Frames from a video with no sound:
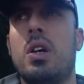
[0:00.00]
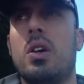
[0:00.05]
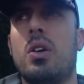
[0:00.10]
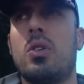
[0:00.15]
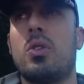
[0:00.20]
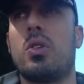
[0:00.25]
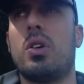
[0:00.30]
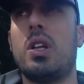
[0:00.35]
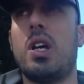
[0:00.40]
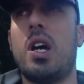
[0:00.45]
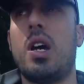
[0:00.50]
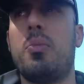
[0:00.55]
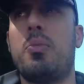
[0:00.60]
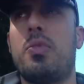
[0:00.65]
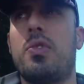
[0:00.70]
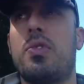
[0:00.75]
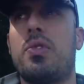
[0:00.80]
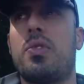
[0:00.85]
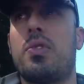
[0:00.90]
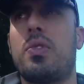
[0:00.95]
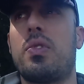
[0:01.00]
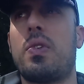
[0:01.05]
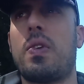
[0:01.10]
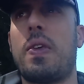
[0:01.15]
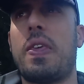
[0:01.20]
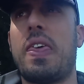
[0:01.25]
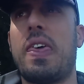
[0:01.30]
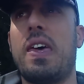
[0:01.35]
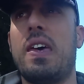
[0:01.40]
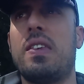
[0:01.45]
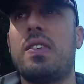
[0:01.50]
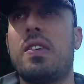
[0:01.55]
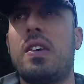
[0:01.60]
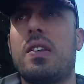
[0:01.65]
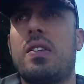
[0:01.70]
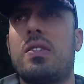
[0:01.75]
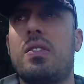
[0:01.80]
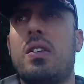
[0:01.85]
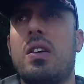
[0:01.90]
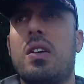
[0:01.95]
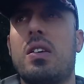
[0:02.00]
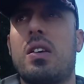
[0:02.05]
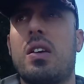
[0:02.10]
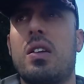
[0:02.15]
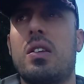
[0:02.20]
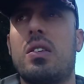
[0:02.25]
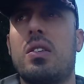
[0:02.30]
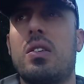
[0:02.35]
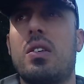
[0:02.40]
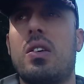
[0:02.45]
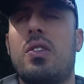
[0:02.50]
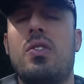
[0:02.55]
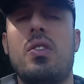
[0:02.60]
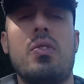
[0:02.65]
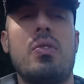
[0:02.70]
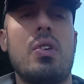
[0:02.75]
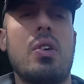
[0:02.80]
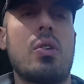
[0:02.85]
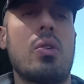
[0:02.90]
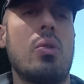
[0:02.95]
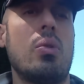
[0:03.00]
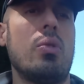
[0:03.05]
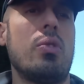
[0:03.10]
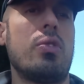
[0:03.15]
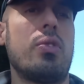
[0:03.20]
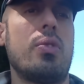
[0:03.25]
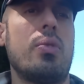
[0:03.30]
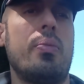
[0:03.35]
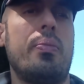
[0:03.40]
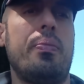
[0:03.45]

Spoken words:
collapse and that they can achieve their goals.